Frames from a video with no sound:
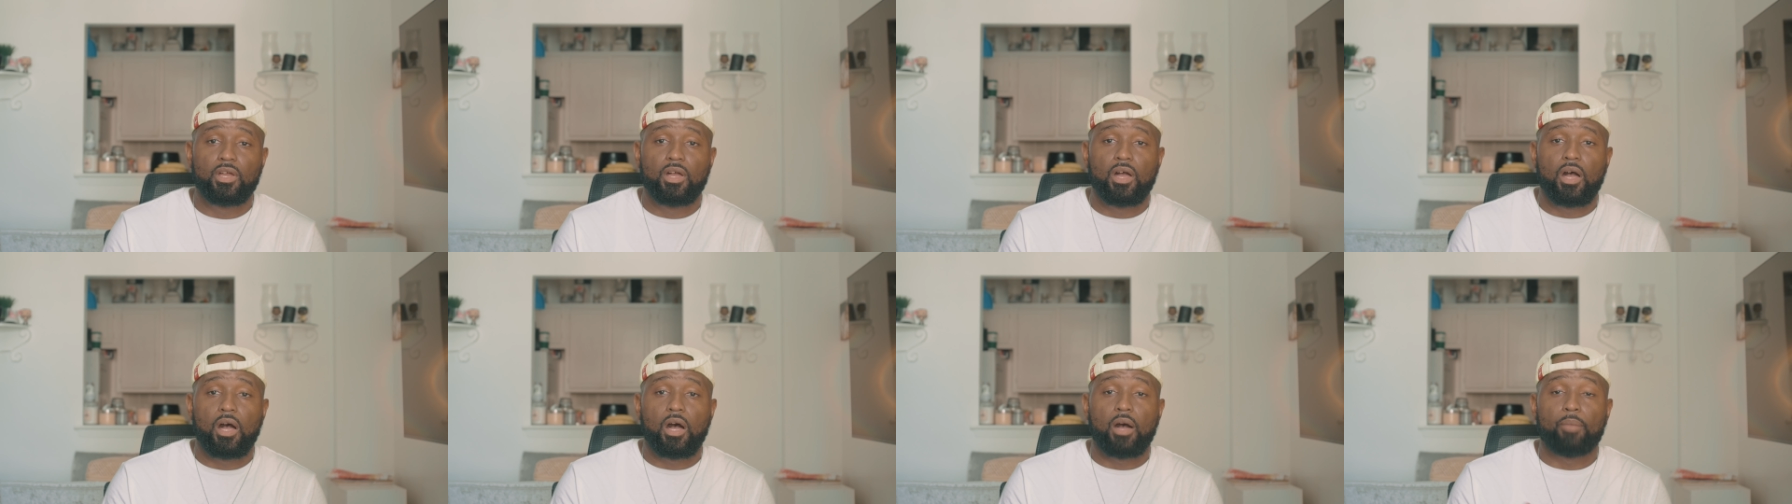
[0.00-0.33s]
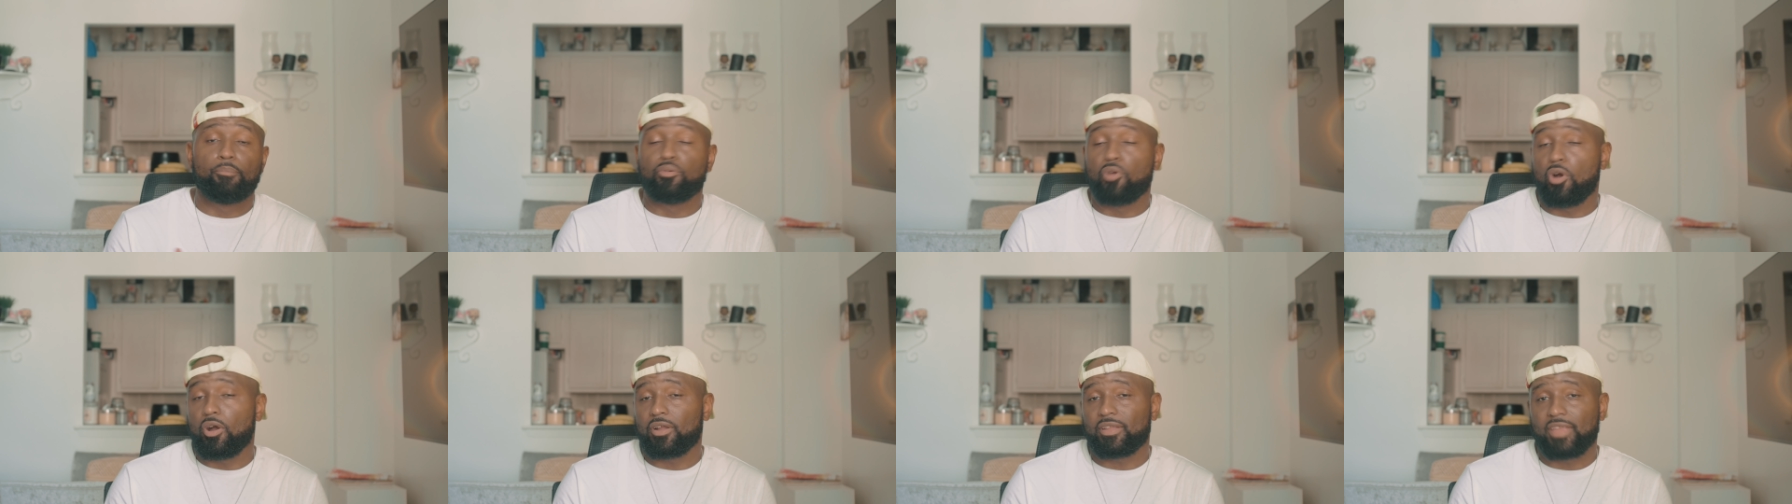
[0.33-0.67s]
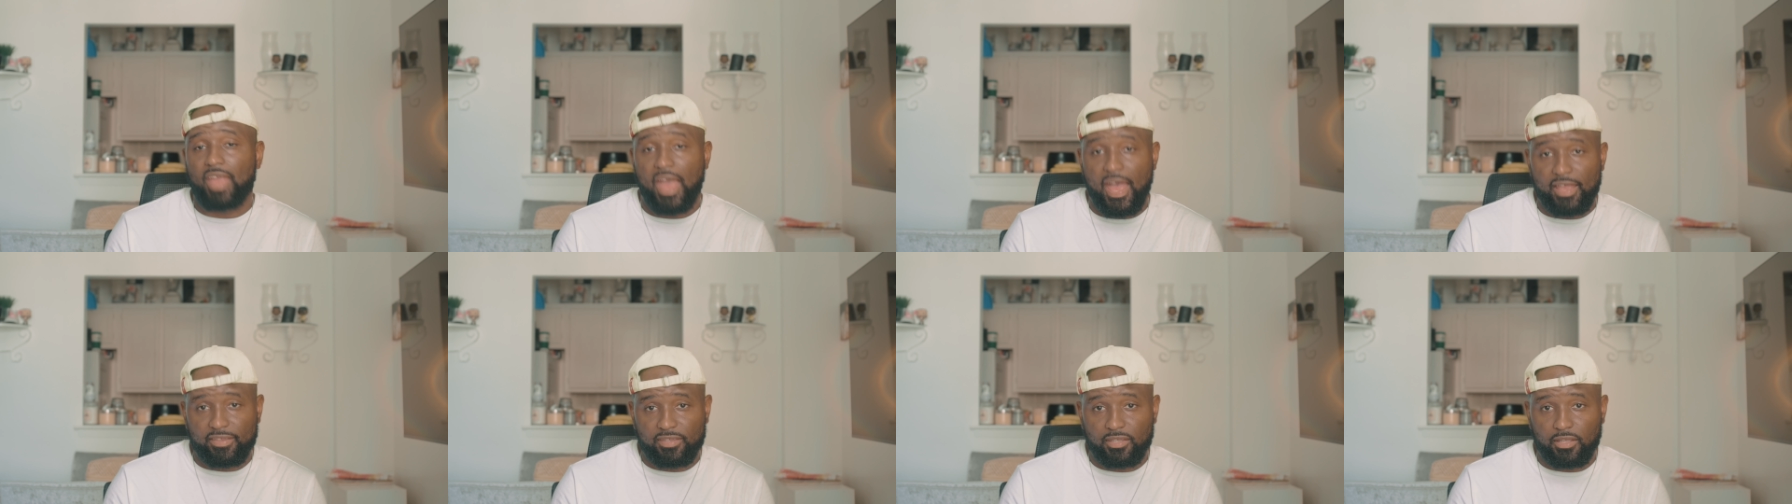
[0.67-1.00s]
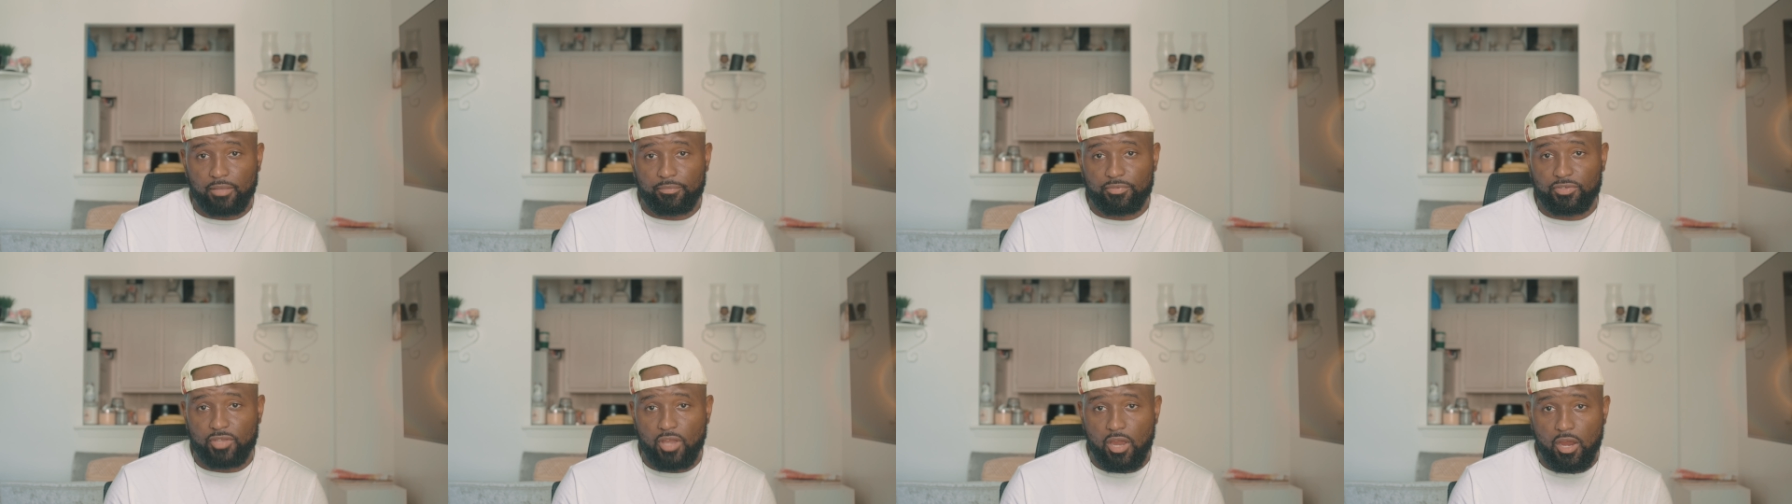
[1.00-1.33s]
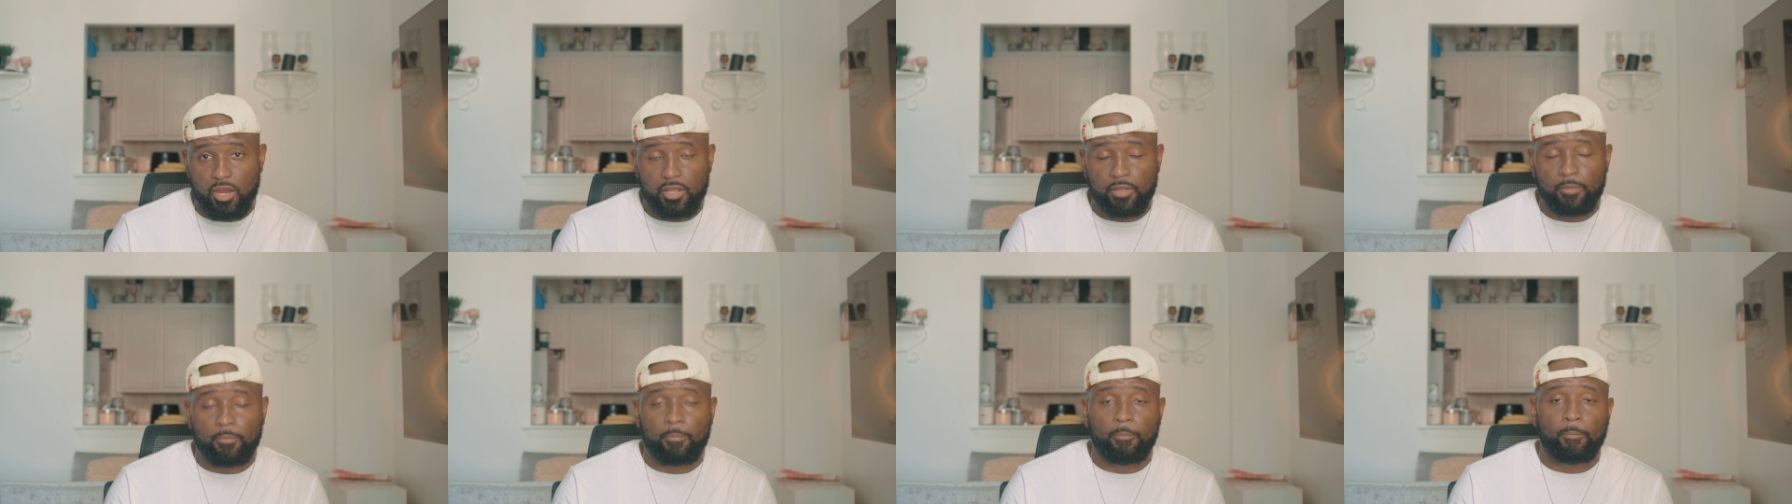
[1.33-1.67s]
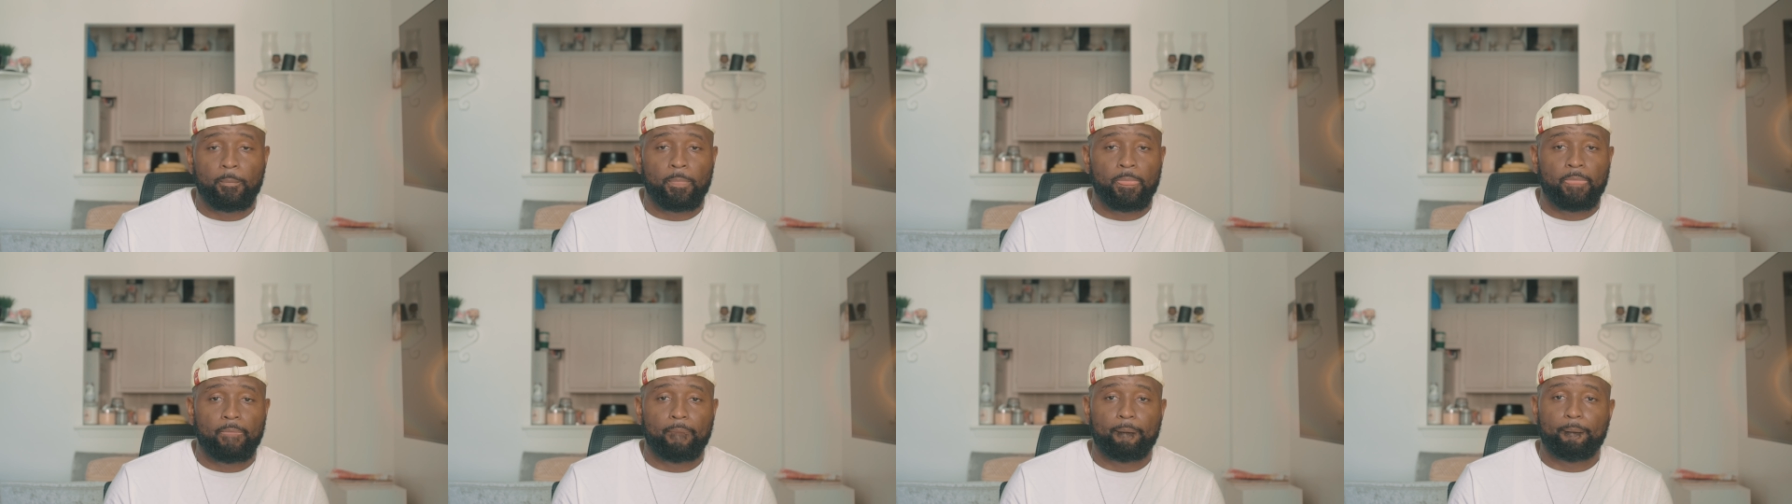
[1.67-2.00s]
um, broadcasting, I'm sorry.
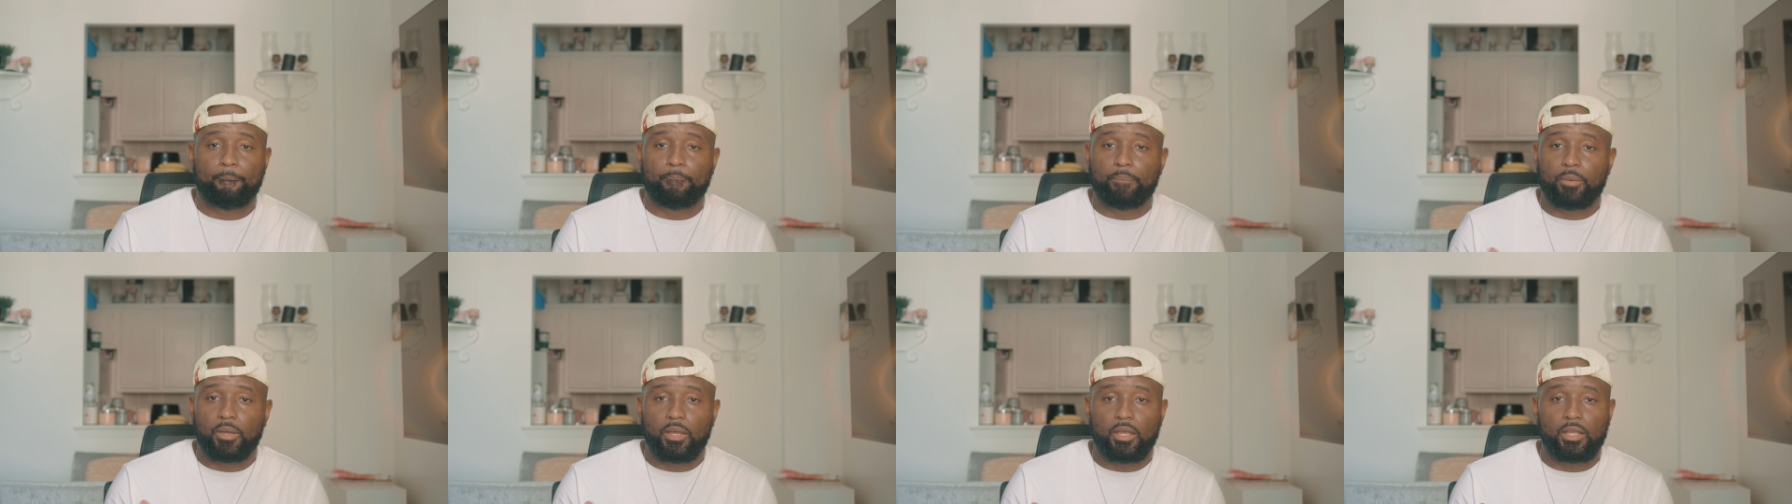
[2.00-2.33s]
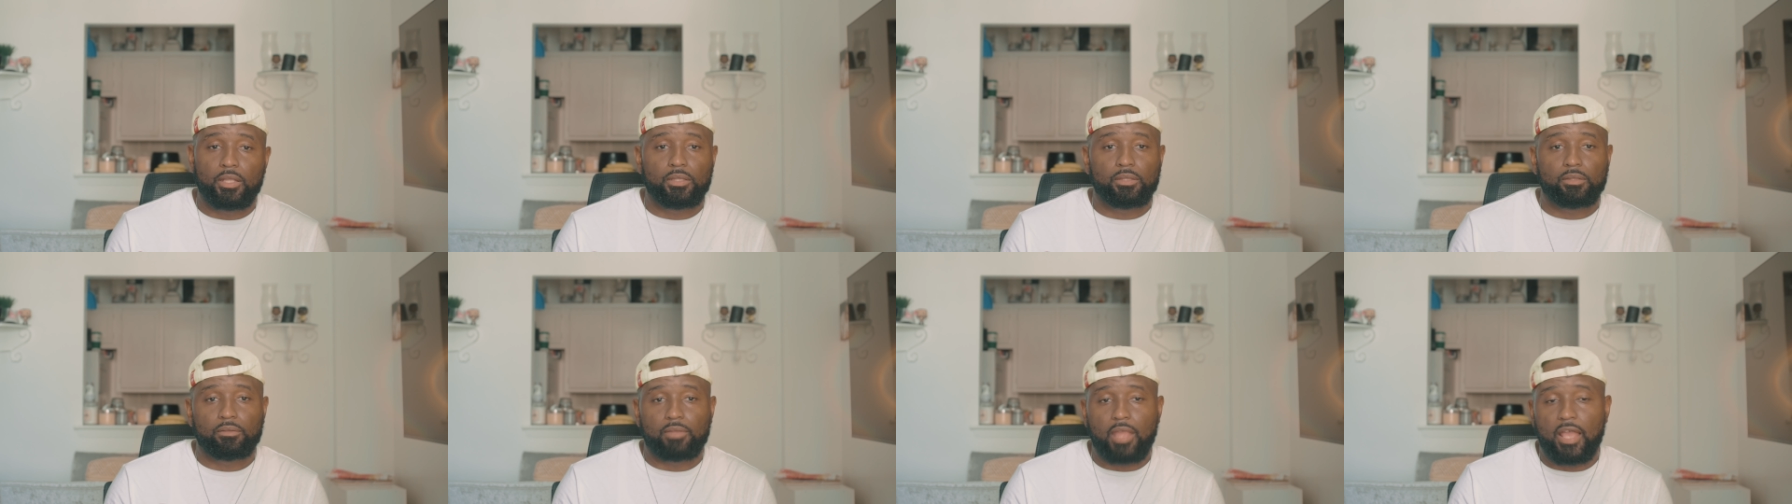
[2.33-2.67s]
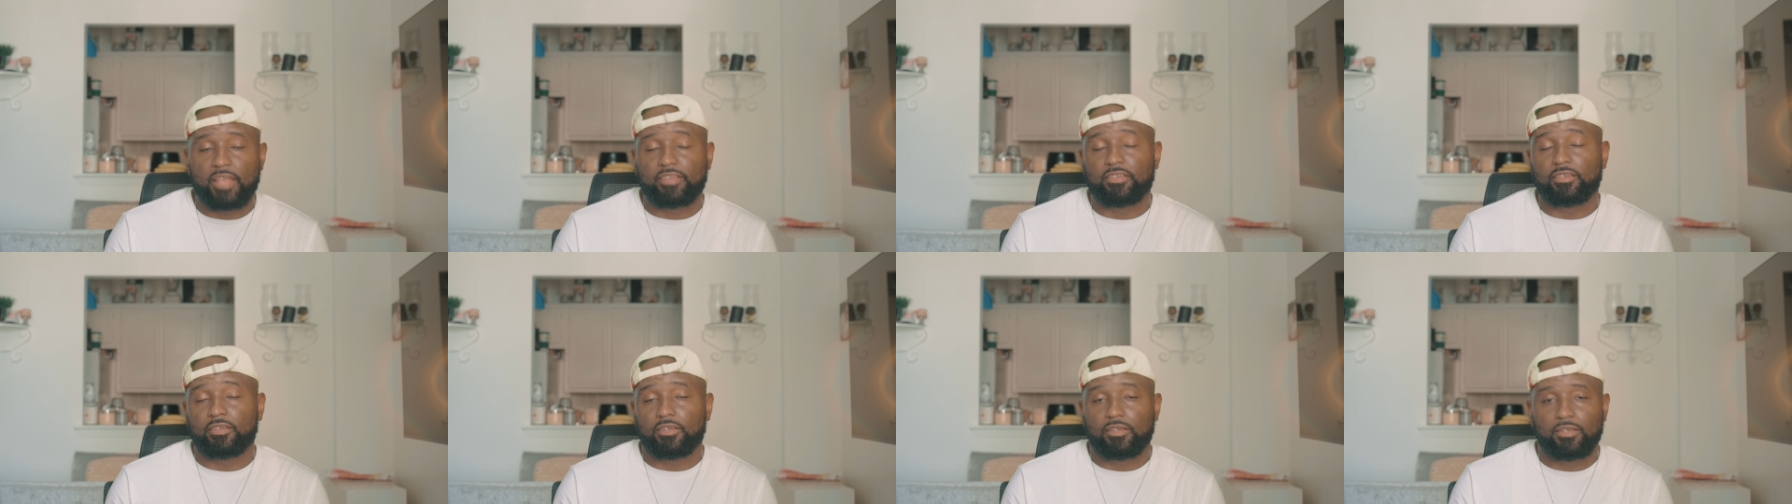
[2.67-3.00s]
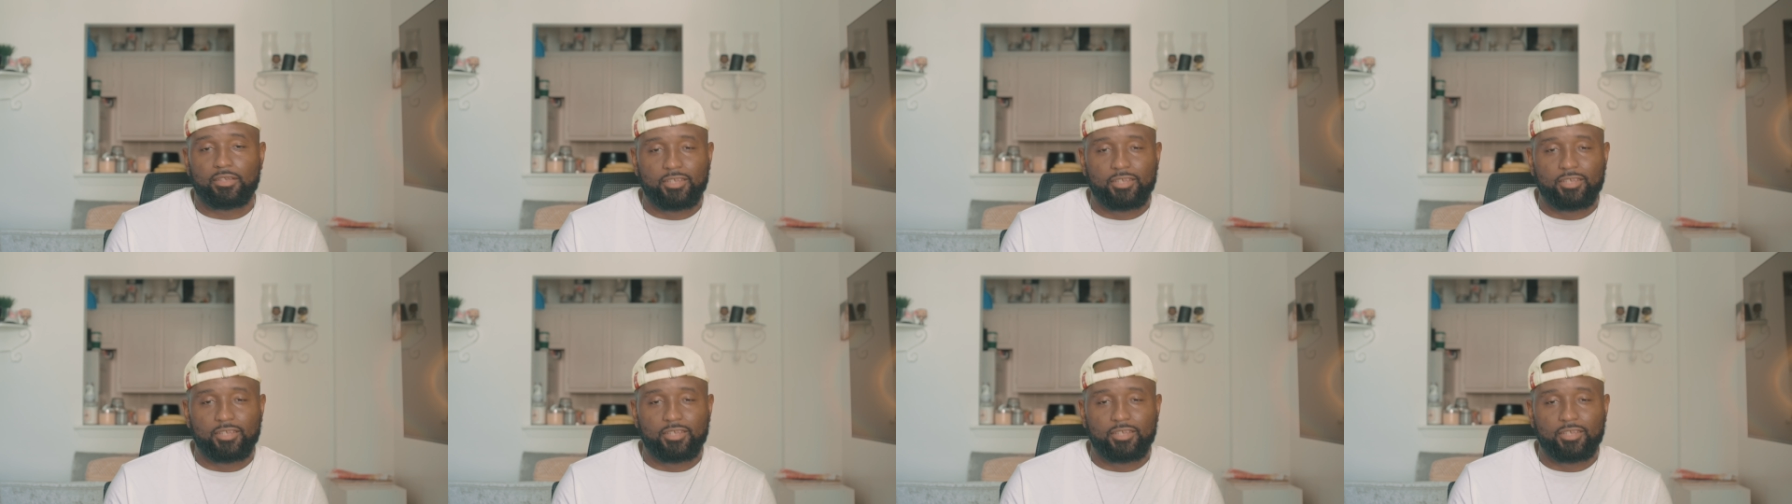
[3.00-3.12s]
But that's a